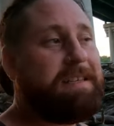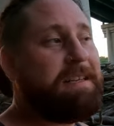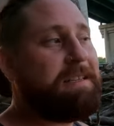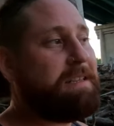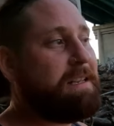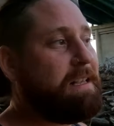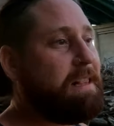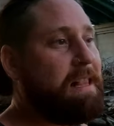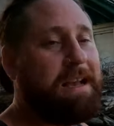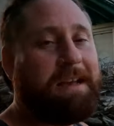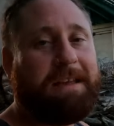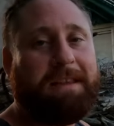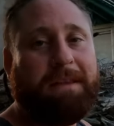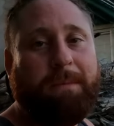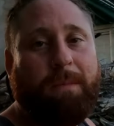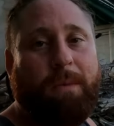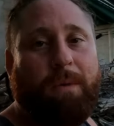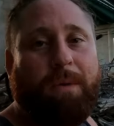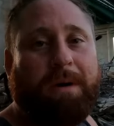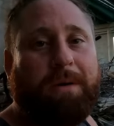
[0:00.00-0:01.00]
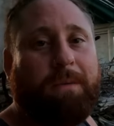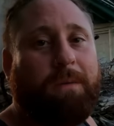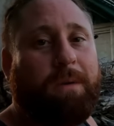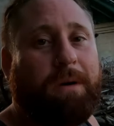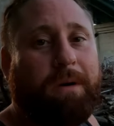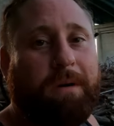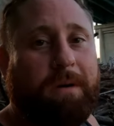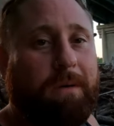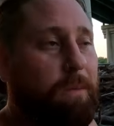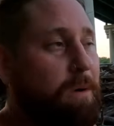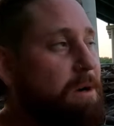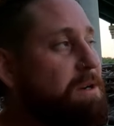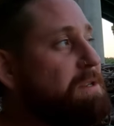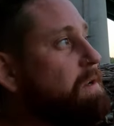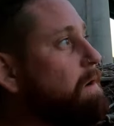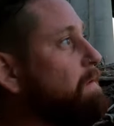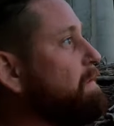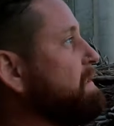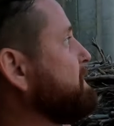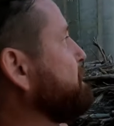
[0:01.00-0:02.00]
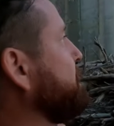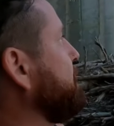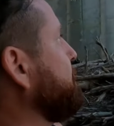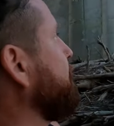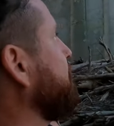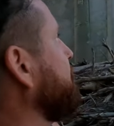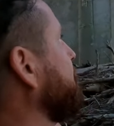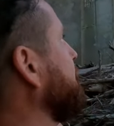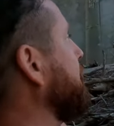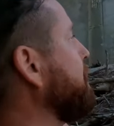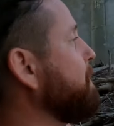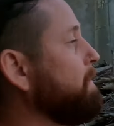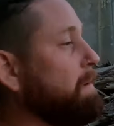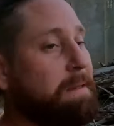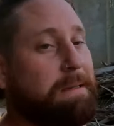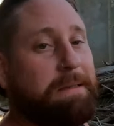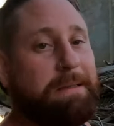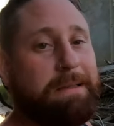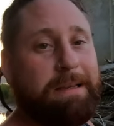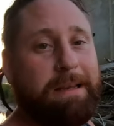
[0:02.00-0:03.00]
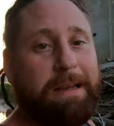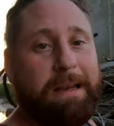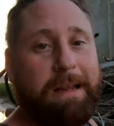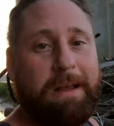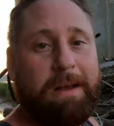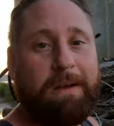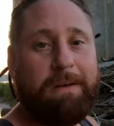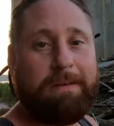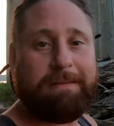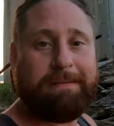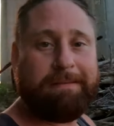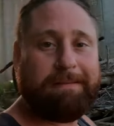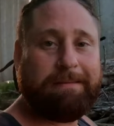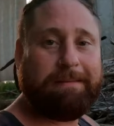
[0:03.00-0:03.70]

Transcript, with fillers: six o'clock in the morning. Where, where's all these people going, you know?